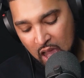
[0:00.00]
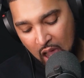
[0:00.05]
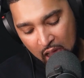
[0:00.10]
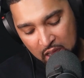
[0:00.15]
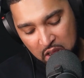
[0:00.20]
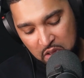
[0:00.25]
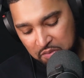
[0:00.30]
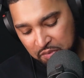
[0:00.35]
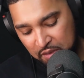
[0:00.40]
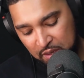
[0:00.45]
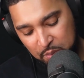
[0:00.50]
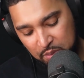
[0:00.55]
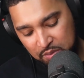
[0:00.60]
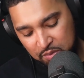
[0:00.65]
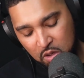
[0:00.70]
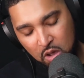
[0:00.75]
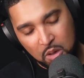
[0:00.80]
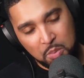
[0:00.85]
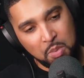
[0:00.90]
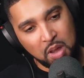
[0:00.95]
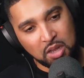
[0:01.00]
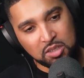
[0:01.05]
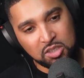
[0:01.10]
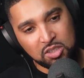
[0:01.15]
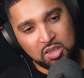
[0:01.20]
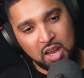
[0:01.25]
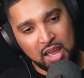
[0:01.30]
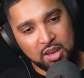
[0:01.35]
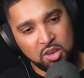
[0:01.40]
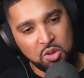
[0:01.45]
I don't I think we've got
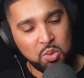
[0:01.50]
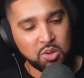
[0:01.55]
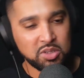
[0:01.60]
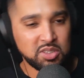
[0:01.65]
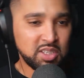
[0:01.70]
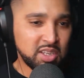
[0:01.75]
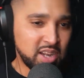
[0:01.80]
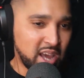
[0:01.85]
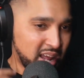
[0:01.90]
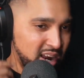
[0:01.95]
much like nuance in that.